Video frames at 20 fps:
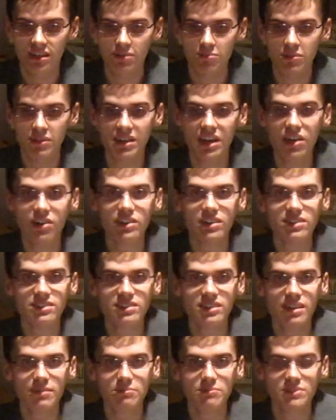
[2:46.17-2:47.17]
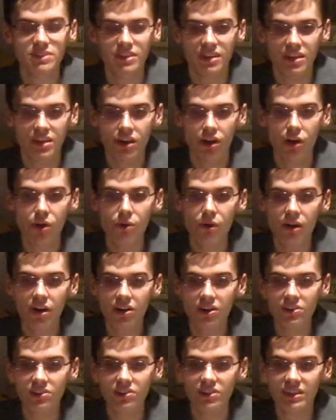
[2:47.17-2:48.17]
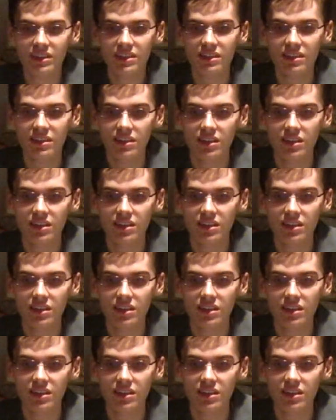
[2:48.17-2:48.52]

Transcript: But now I accept wholeheartedly